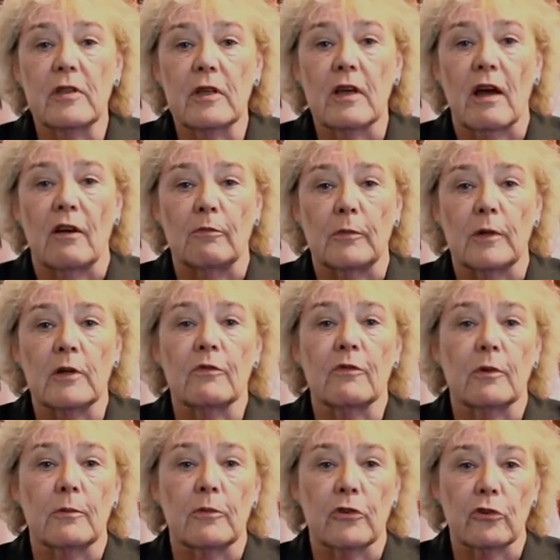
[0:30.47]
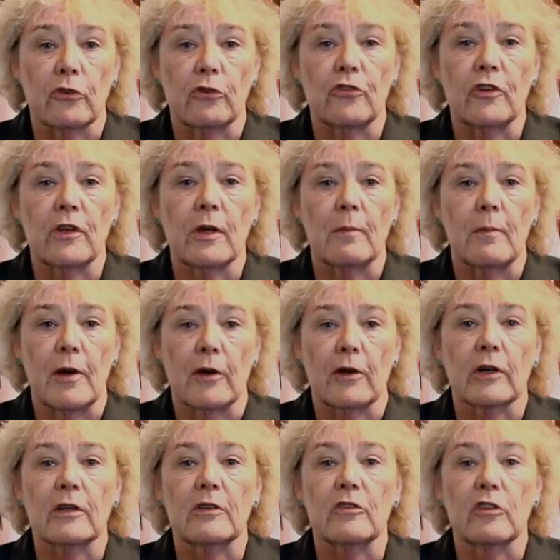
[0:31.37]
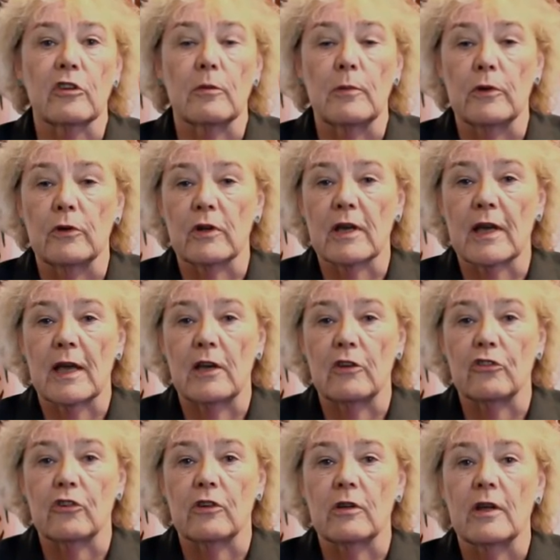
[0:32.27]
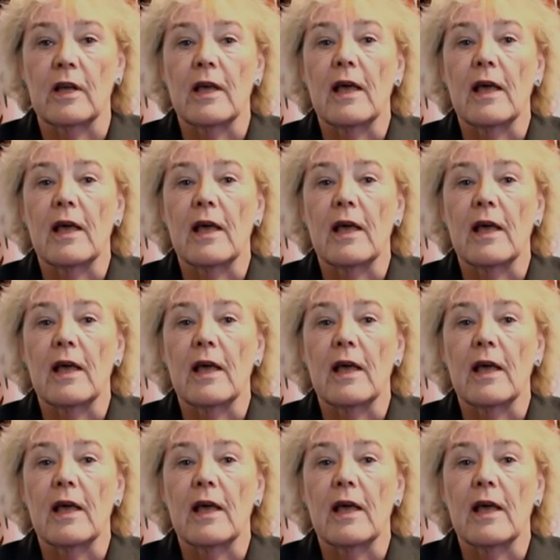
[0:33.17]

the government from searching Americans' communication